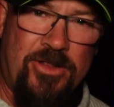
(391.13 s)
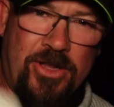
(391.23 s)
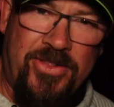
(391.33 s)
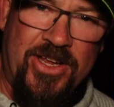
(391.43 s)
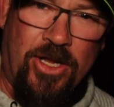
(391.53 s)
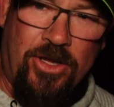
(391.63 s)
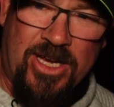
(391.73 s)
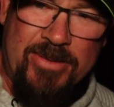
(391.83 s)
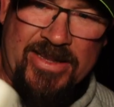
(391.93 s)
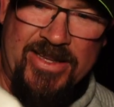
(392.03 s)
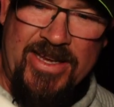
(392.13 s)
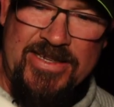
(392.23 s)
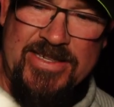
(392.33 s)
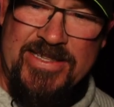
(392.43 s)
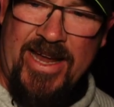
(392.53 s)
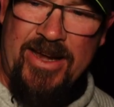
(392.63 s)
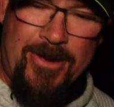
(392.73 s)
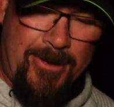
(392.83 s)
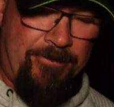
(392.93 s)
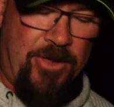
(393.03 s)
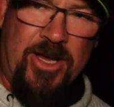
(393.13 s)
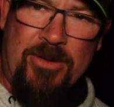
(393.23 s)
The thing I like about these is that I